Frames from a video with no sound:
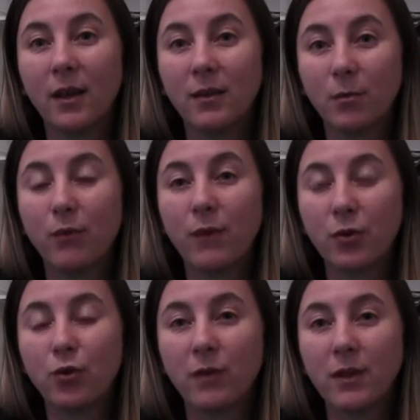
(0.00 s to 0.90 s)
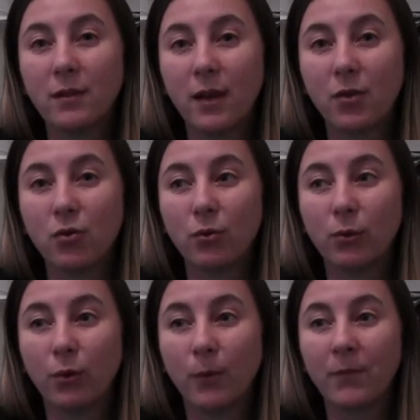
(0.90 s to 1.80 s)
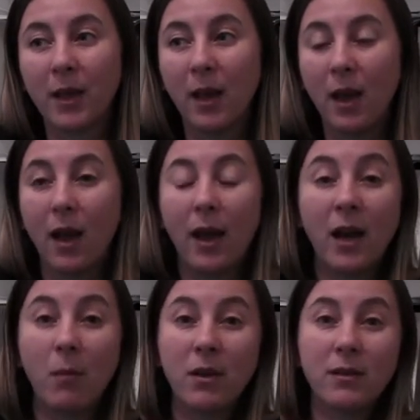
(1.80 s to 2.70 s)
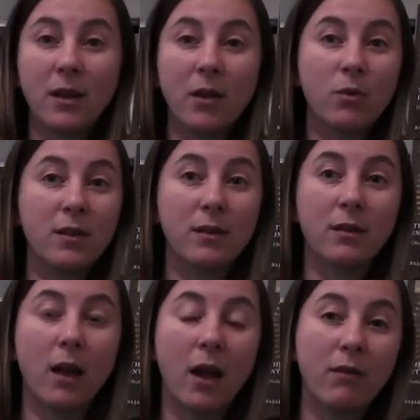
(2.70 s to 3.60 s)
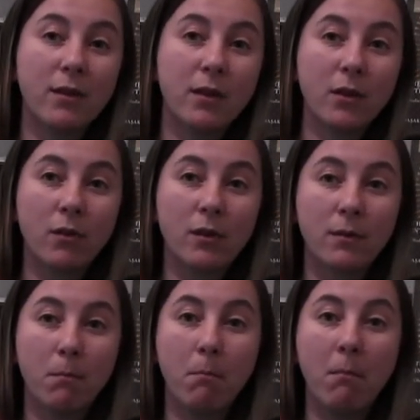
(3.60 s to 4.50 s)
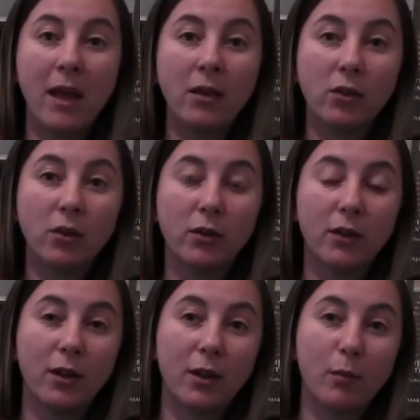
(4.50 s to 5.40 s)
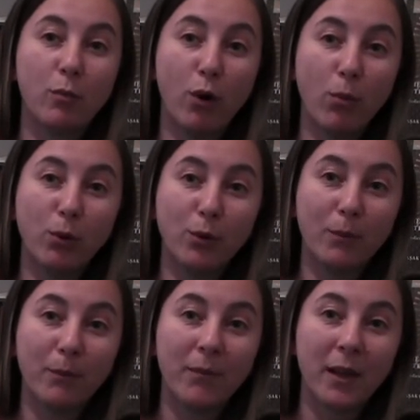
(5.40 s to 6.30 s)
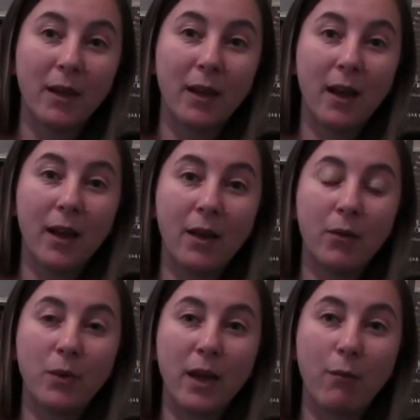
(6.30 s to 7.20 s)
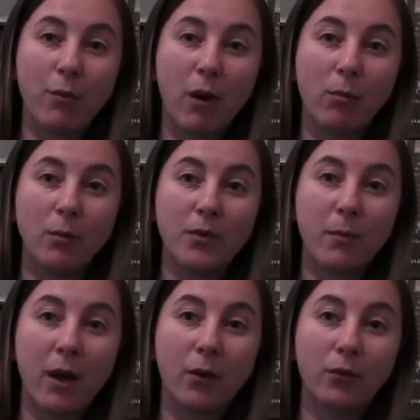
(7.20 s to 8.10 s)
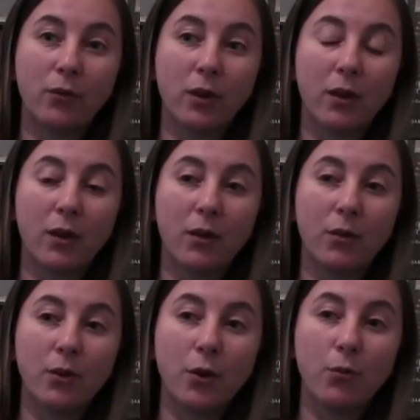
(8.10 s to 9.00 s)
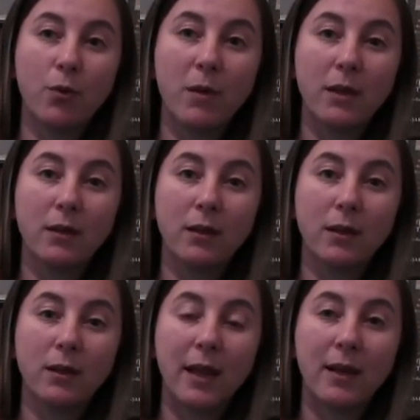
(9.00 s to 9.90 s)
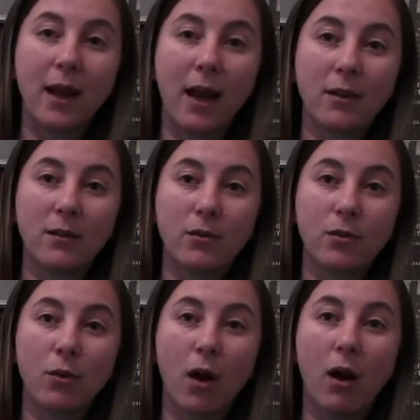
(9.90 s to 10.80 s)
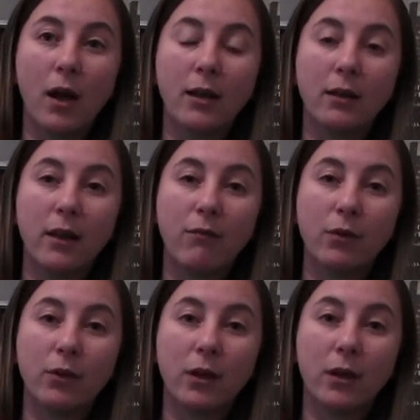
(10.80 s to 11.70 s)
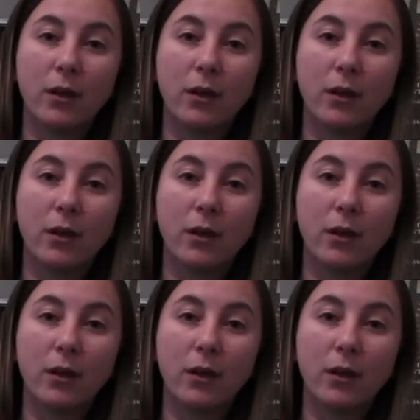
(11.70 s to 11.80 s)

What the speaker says: in the profession of international law. And I must say, we still have a serious manual problem. We have problems about women getting access to high-level